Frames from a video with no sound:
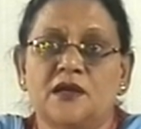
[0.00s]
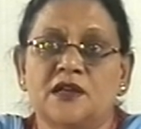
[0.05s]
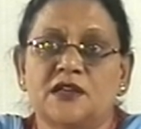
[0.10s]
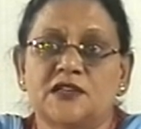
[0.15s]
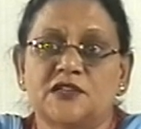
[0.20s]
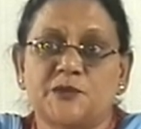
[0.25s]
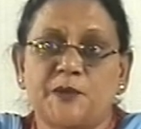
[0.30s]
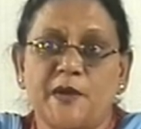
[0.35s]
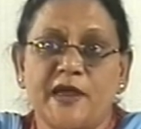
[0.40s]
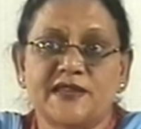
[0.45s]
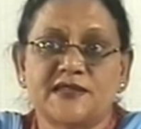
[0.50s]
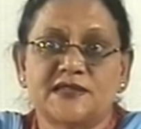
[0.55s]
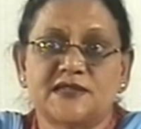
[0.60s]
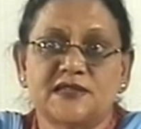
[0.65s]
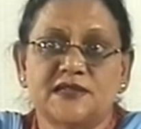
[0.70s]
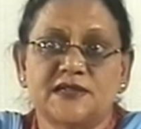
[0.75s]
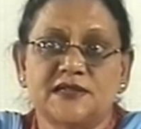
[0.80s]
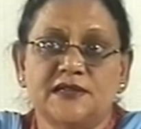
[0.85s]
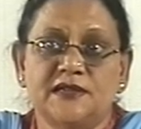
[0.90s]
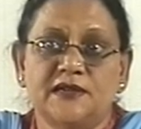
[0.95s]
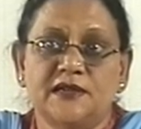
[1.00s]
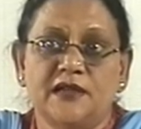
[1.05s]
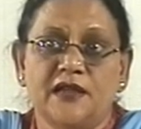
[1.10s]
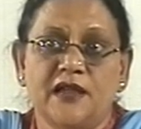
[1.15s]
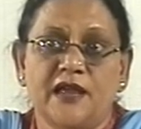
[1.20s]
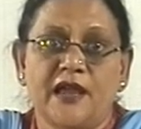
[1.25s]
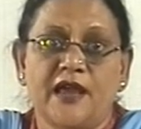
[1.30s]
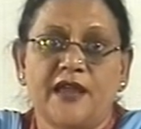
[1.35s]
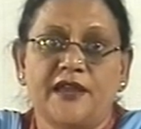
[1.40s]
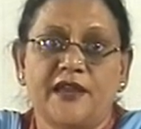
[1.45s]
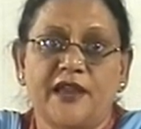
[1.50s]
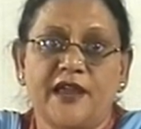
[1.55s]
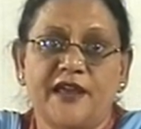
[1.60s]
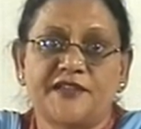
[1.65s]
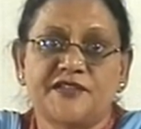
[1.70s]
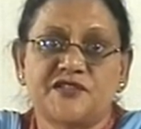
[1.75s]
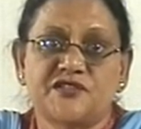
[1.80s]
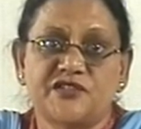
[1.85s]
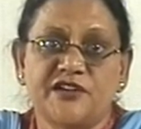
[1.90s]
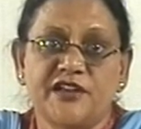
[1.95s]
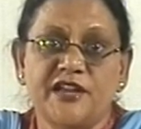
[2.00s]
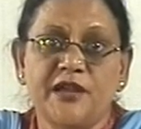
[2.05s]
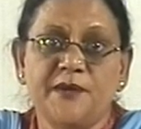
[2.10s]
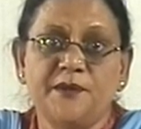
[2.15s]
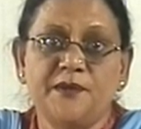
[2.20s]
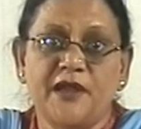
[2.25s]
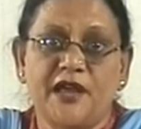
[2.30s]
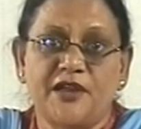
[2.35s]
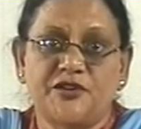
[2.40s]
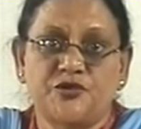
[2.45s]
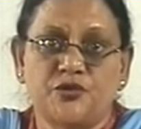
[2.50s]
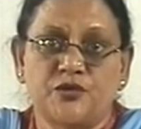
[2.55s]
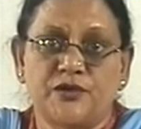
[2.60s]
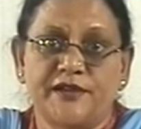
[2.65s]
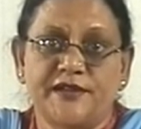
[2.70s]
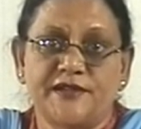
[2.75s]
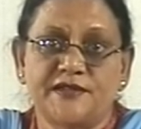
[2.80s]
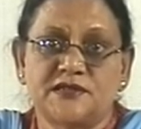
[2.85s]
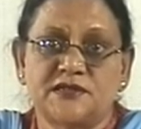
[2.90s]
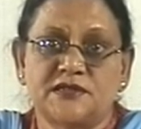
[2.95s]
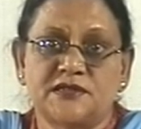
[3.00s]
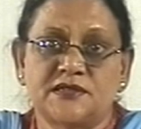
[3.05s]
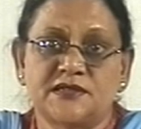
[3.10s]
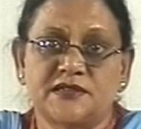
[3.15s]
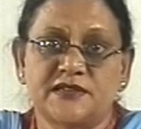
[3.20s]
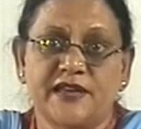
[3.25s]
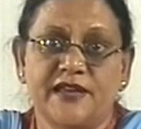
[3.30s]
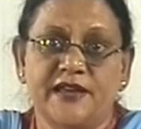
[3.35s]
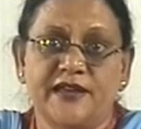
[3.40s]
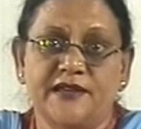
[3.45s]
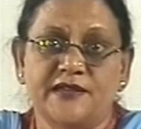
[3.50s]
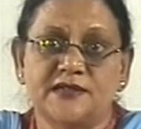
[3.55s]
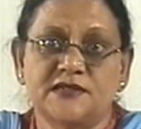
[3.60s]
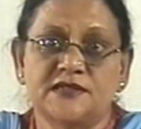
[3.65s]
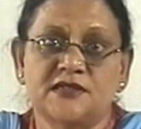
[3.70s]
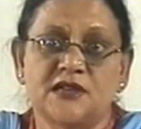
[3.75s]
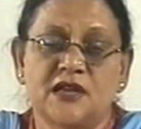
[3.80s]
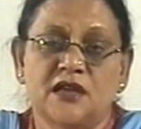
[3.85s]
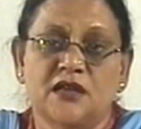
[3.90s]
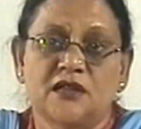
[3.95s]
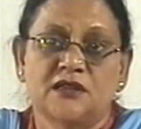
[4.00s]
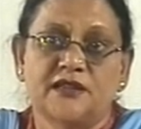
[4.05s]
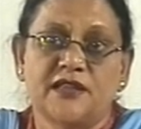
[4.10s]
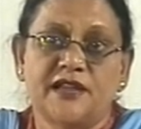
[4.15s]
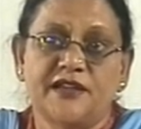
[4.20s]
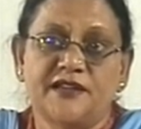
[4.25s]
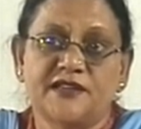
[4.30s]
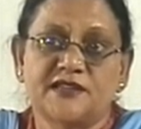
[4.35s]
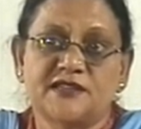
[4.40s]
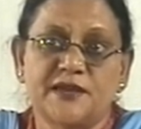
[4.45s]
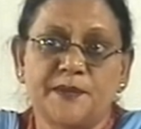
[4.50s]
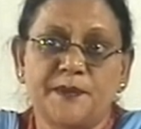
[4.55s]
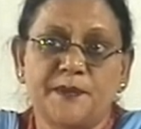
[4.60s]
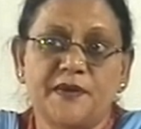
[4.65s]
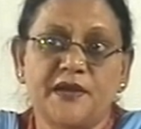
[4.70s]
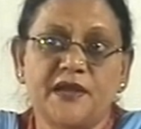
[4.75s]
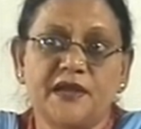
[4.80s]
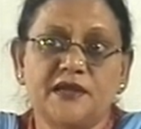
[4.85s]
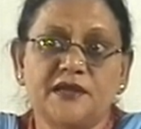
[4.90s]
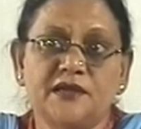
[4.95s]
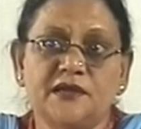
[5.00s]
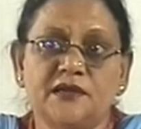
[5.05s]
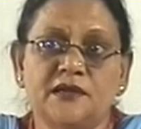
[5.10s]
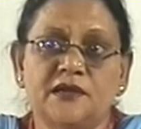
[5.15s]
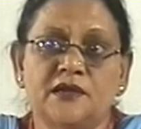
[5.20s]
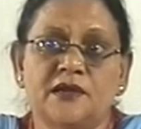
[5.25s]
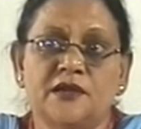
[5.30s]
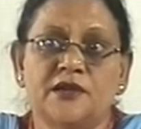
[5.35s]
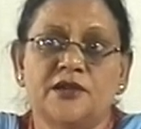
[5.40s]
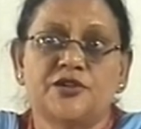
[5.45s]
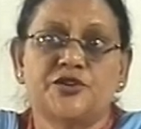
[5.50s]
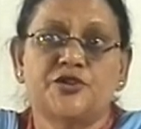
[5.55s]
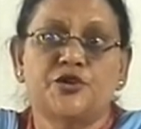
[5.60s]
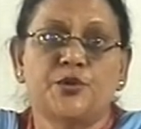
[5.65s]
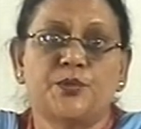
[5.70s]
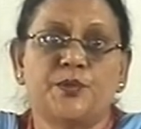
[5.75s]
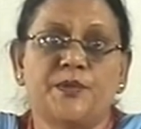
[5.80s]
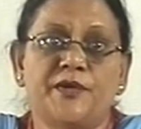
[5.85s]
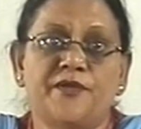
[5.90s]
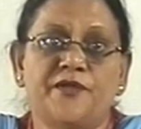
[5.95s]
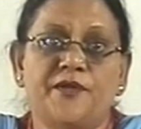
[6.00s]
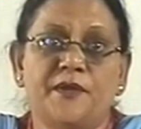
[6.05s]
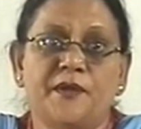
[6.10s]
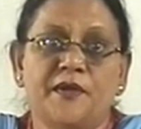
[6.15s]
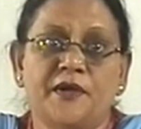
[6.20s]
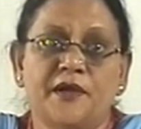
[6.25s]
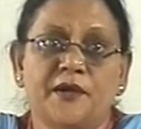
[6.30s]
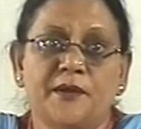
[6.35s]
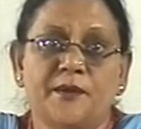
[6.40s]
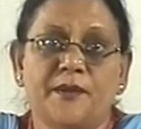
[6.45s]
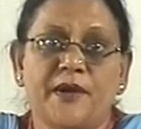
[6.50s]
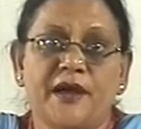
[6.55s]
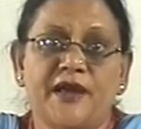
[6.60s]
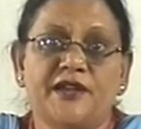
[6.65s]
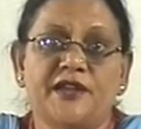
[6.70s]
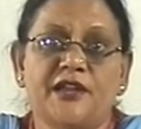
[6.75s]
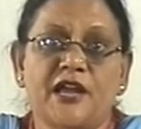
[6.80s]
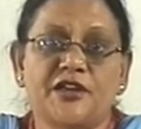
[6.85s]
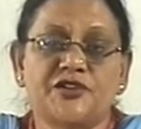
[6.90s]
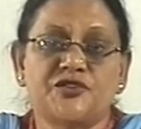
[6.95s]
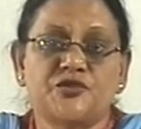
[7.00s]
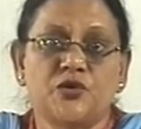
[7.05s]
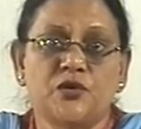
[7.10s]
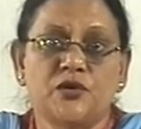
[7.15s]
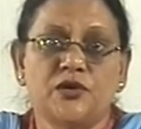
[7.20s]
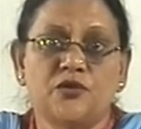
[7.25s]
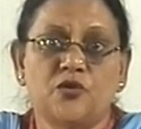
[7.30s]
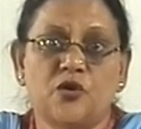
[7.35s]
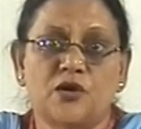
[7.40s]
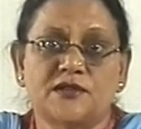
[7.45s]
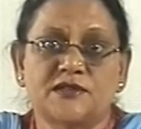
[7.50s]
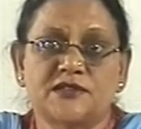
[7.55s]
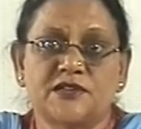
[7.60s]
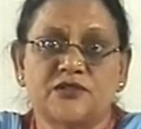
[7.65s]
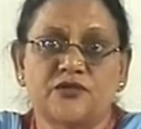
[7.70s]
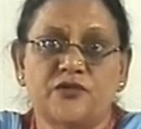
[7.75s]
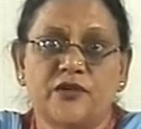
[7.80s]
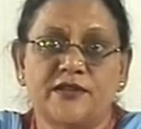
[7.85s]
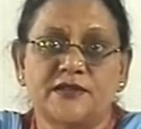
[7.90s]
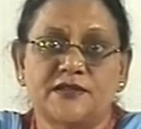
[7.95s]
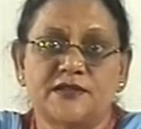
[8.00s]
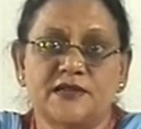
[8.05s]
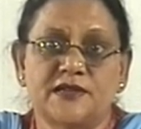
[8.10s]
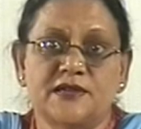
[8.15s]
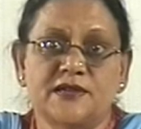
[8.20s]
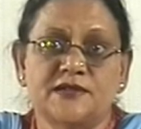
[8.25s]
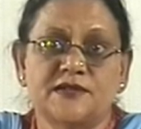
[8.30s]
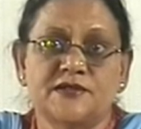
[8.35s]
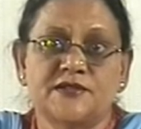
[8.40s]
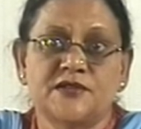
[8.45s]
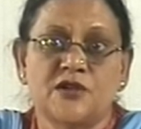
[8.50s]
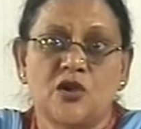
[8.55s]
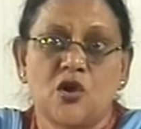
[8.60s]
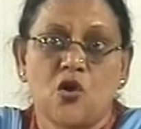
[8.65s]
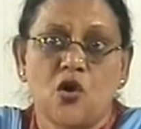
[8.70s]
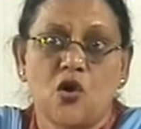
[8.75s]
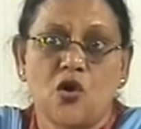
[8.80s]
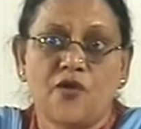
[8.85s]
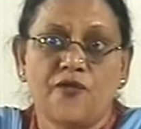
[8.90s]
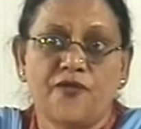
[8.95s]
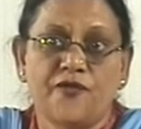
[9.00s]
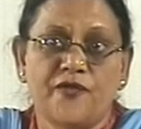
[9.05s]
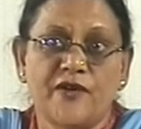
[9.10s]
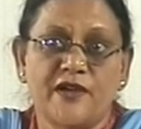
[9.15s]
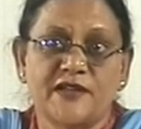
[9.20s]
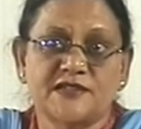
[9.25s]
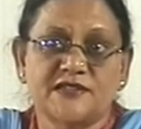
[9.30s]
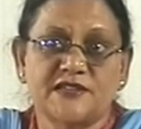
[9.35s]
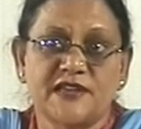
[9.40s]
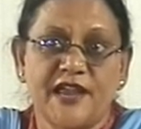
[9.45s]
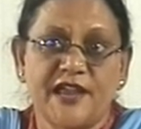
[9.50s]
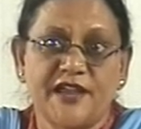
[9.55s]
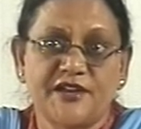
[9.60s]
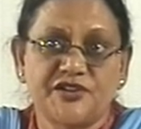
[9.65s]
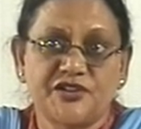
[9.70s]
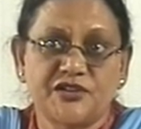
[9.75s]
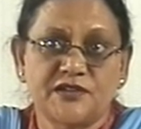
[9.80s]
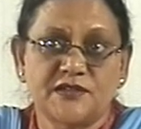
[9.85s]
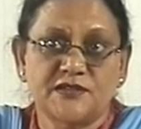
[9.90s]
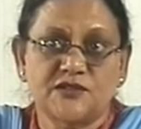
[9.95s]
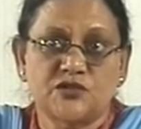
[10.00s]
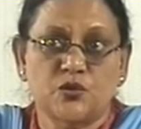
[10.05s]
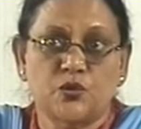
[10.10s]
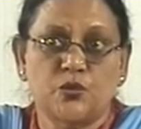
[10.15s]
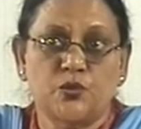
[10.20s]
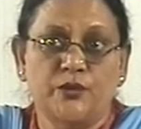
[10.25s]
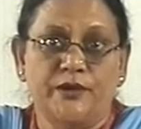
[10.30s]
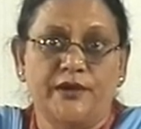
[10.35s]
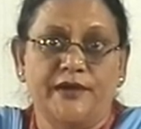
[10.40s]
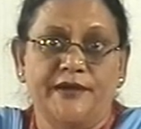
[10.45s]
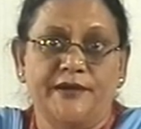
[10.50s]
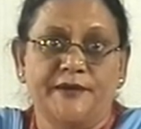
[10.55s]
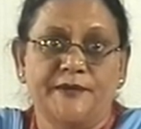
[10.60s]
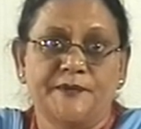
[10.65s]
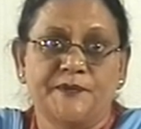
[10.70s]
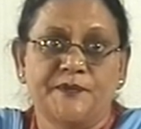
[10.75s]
Spencer, an extreme naturalist, says that discipline should be by natural consequences of one's actions only.